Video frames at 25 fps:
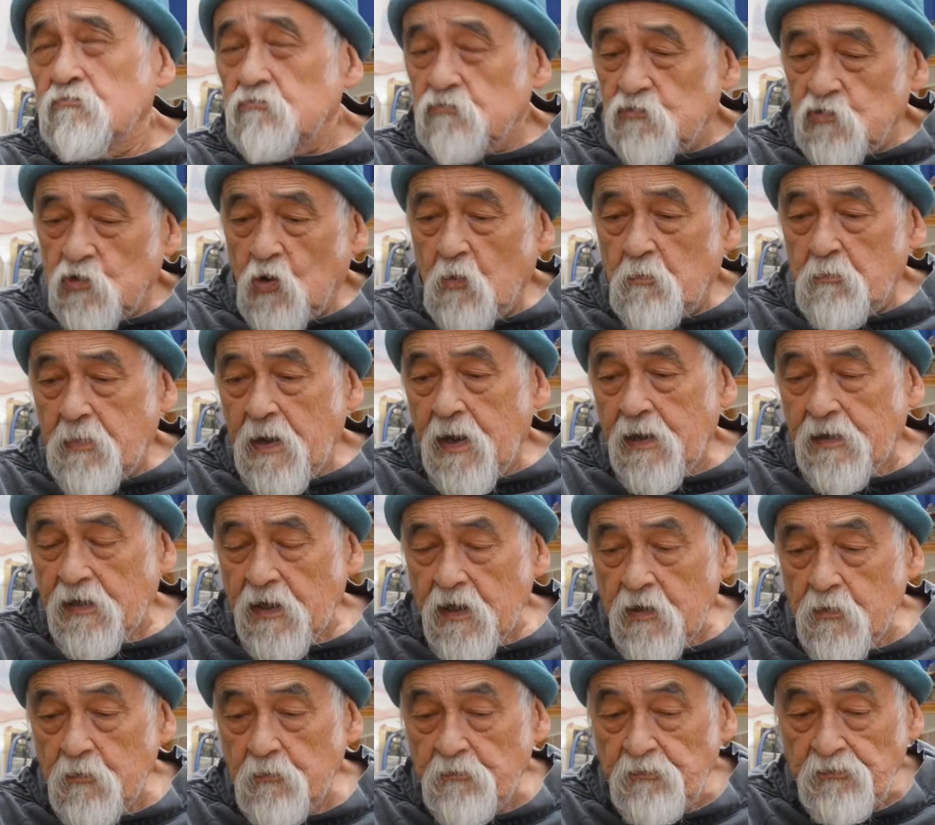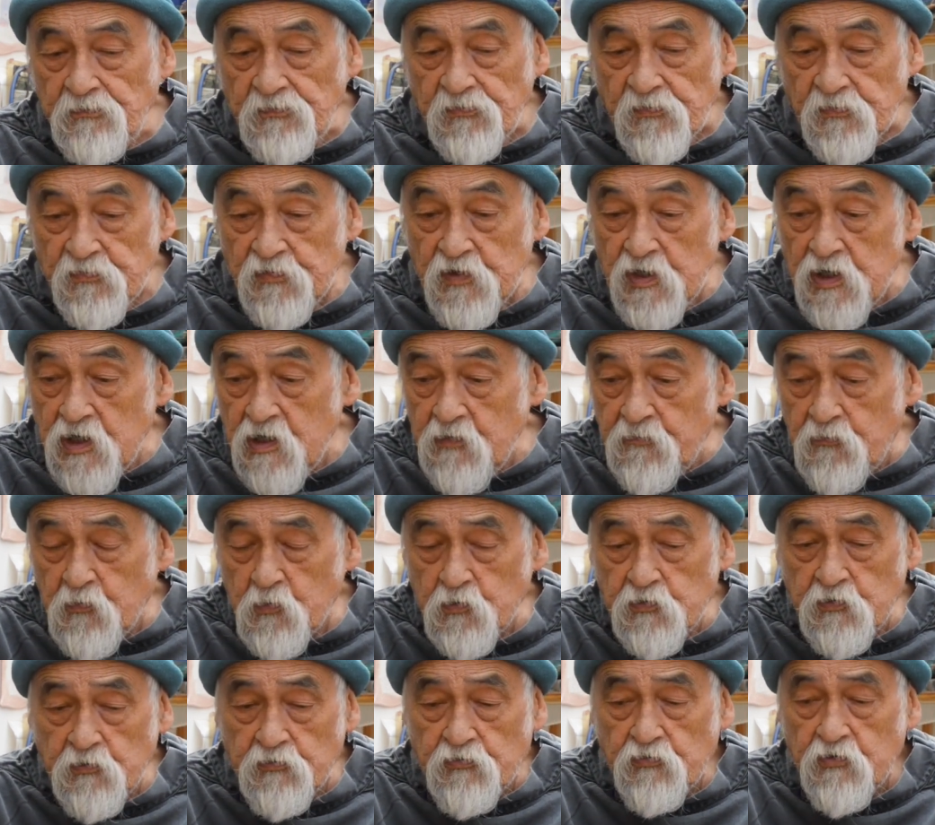Not bad, eh? Nearly
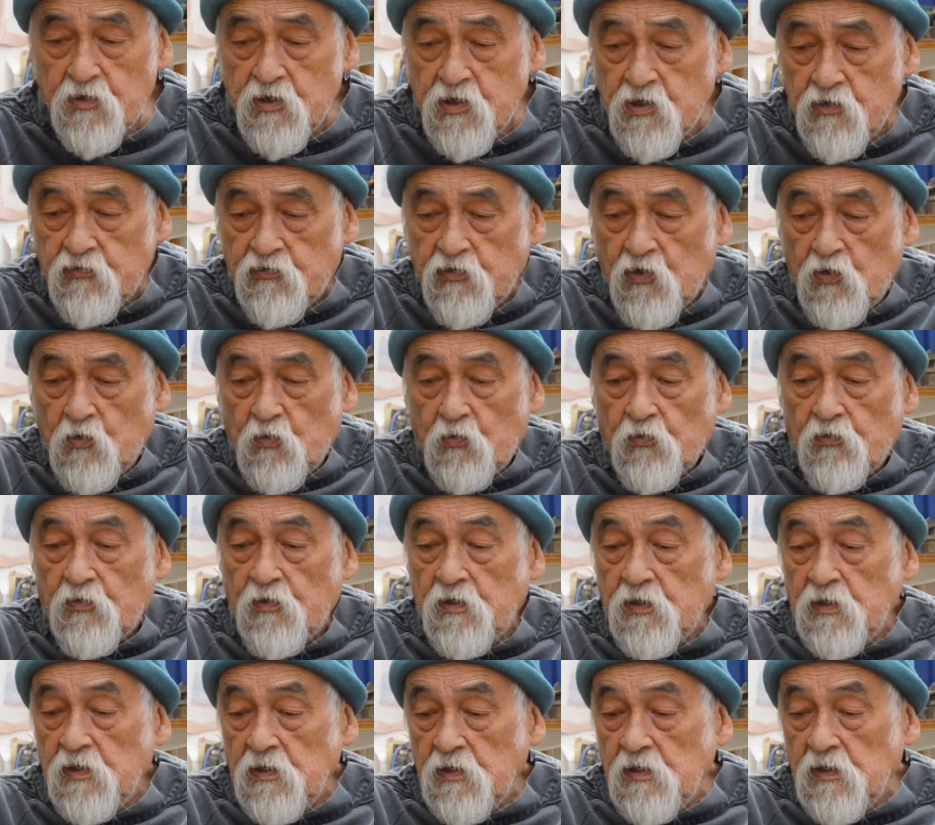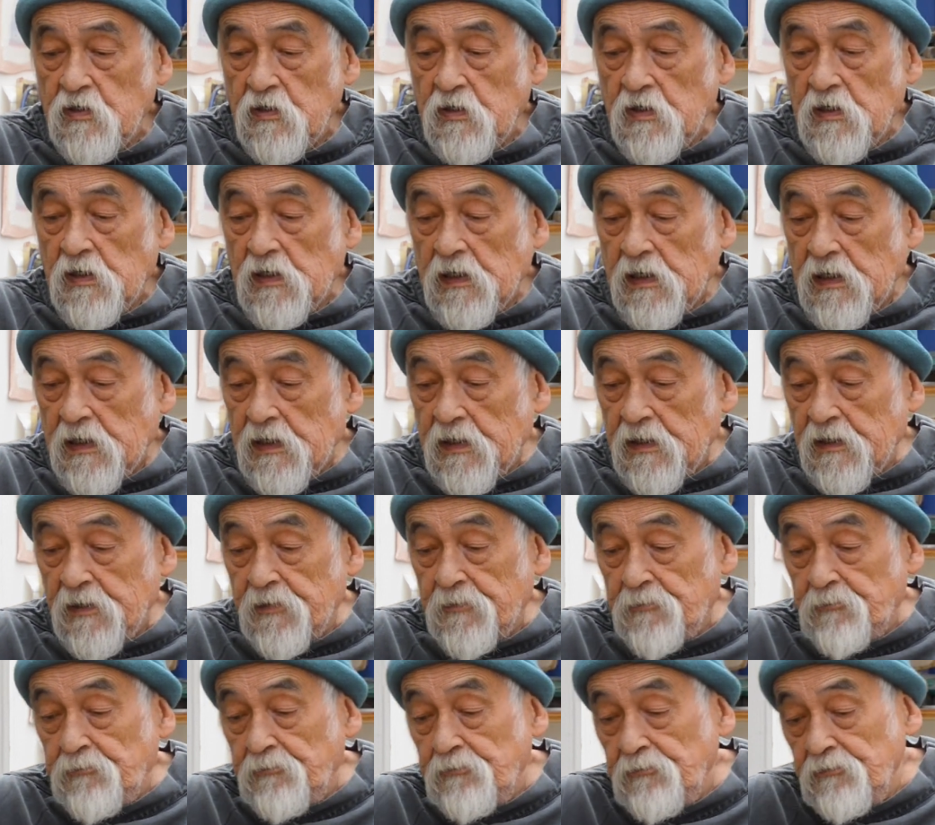43 years old.
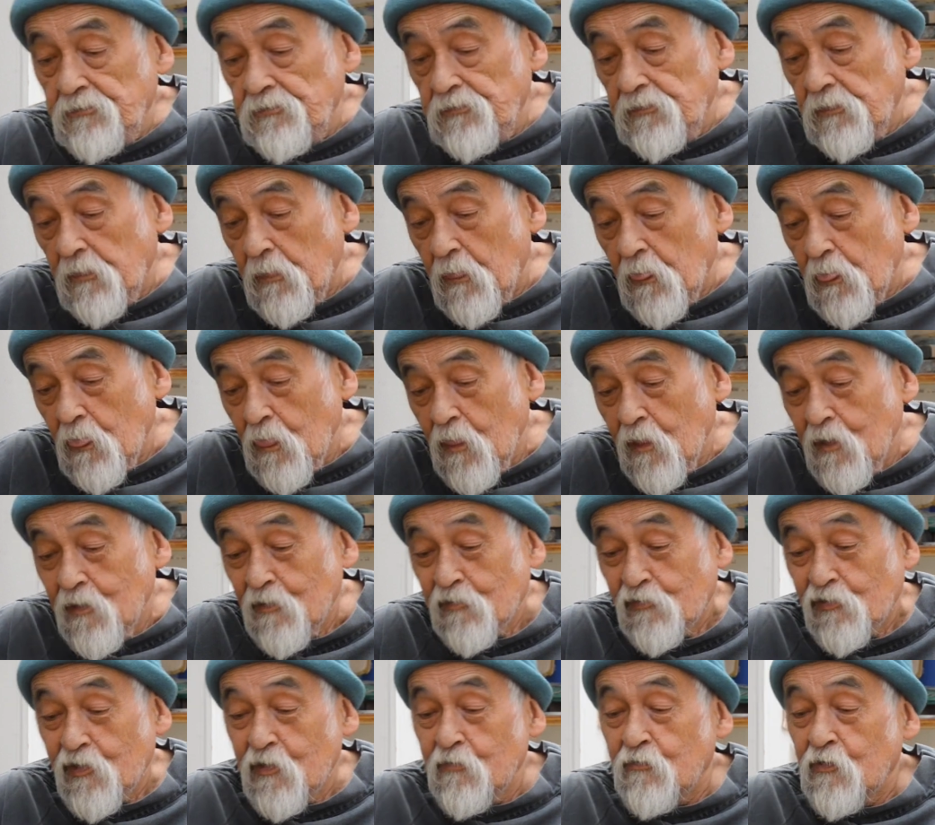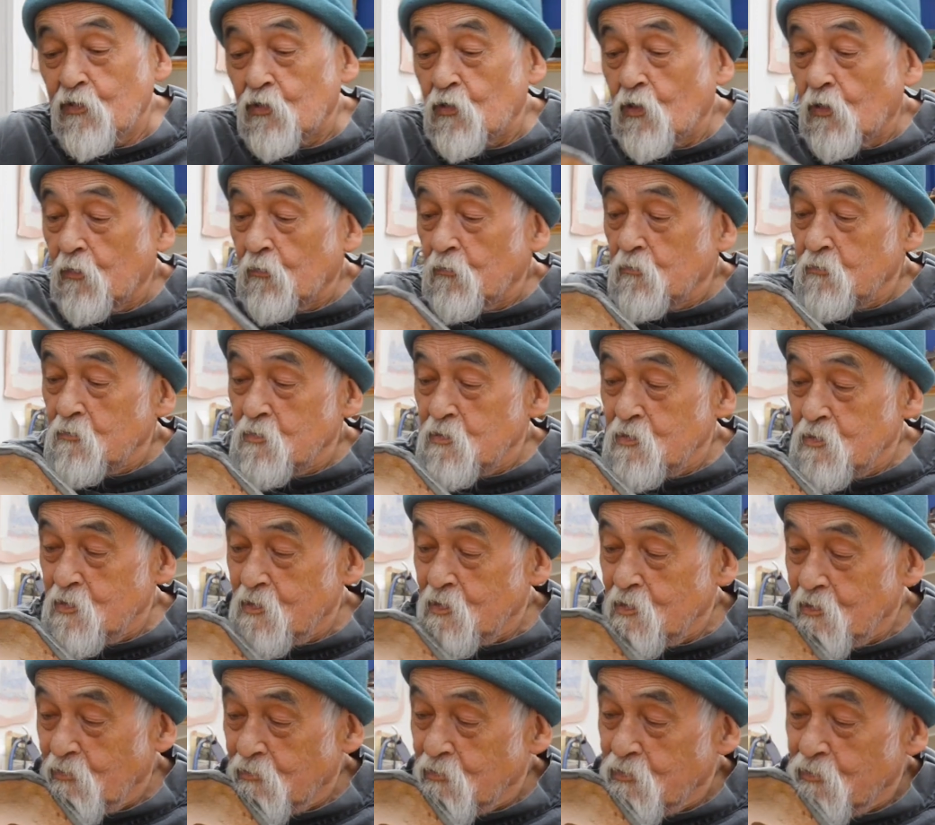It's even got
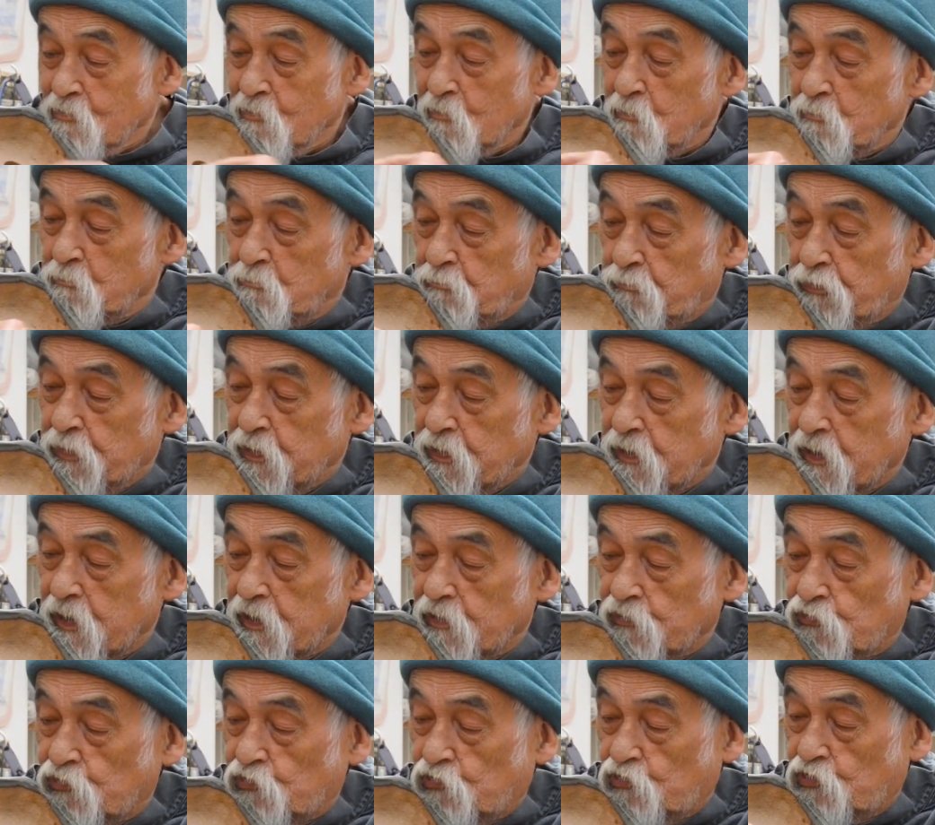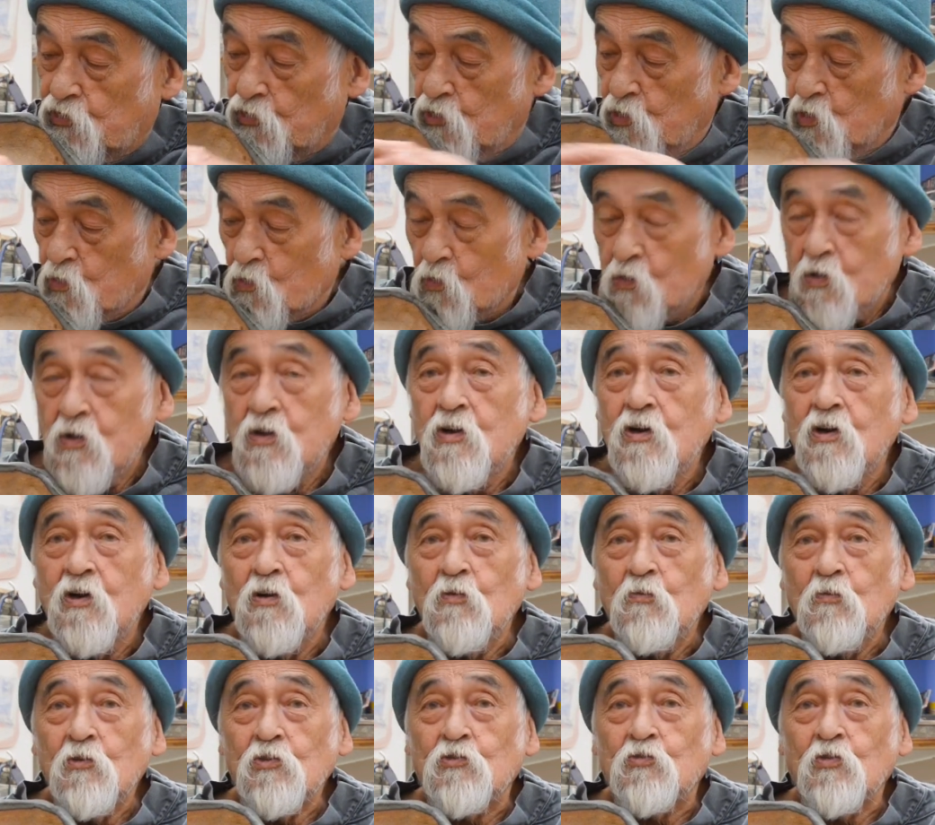PH2,
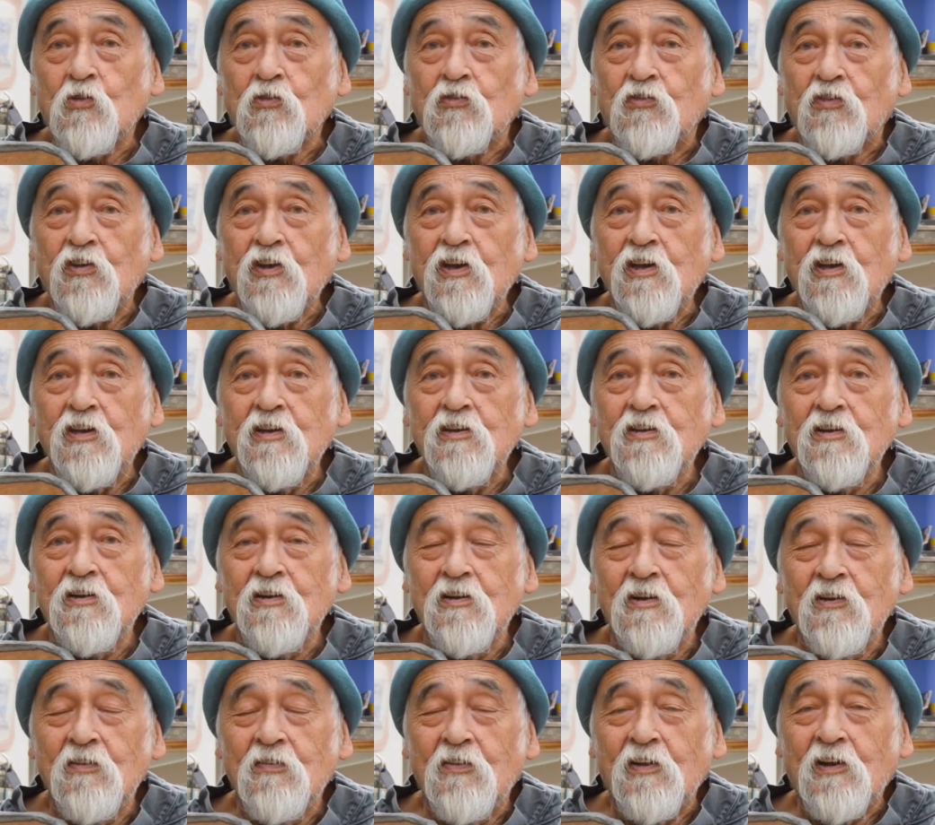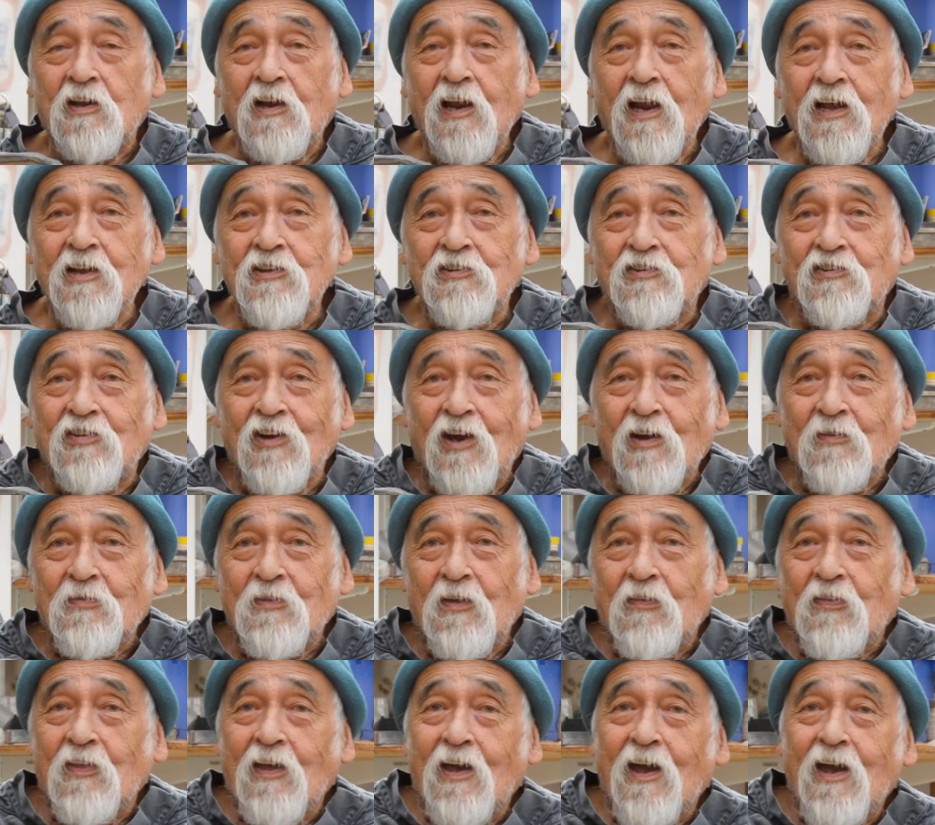which was the glaze type
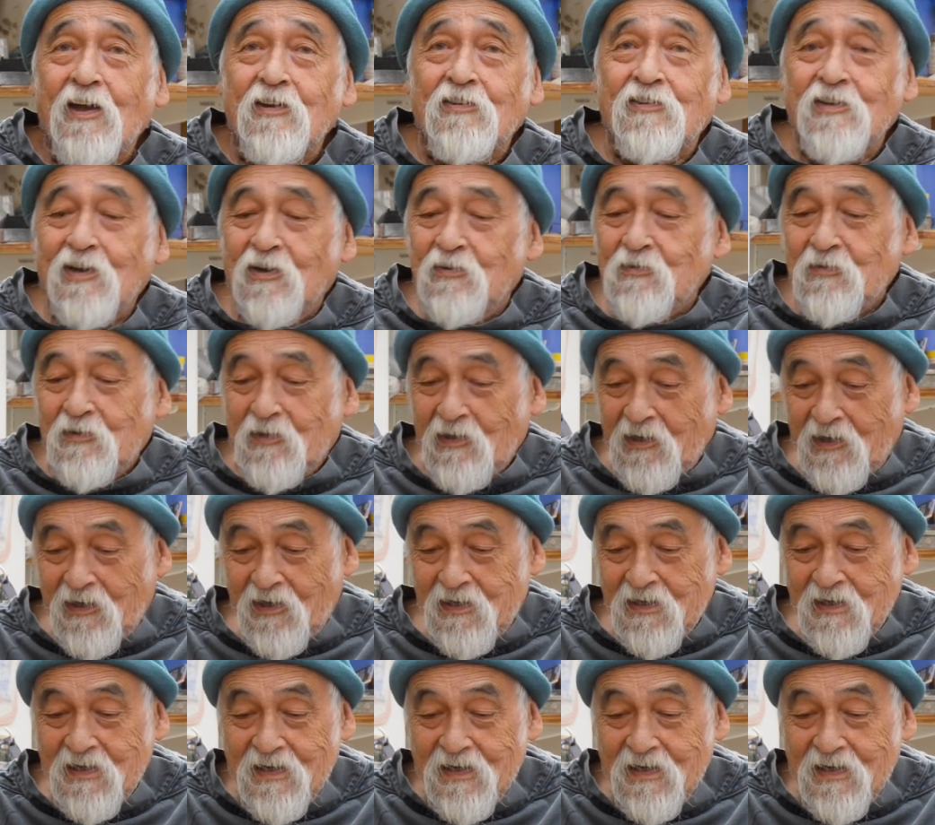that they had down there.